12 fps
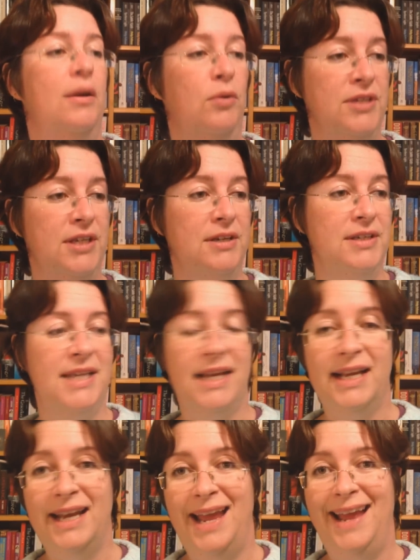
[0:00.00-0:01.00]
Also
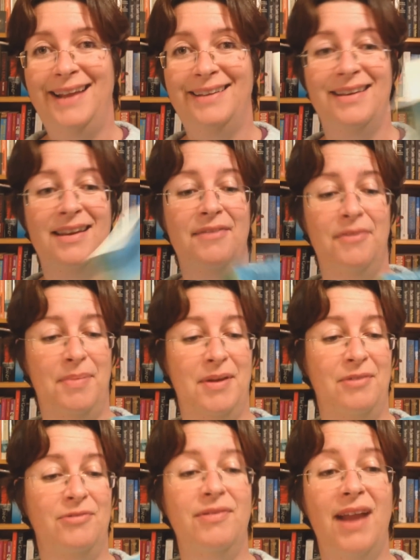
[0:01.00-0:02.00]
secondhand, never
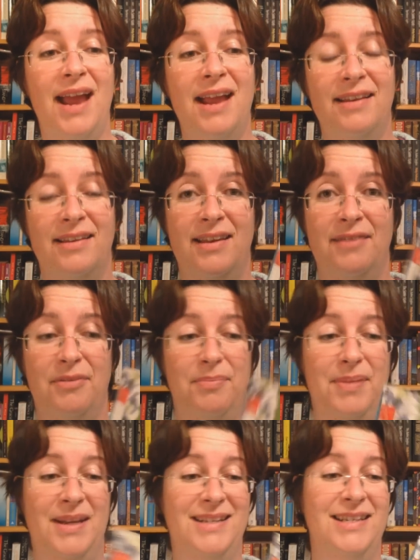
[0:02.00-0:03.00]
been read, never
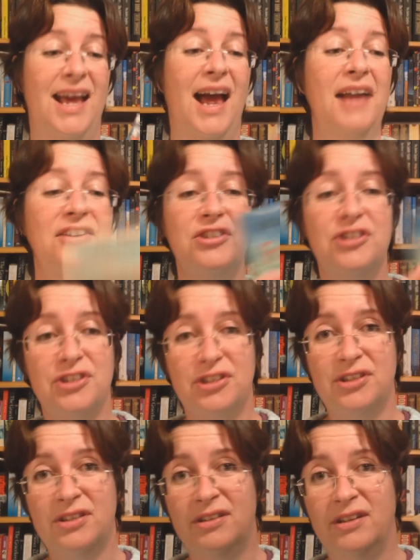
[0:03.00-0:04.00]
been
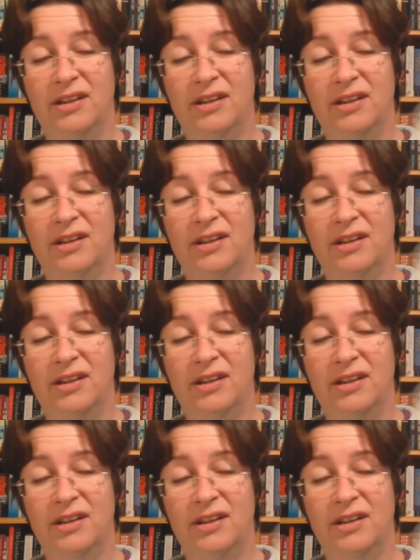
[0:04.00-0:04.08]
touched.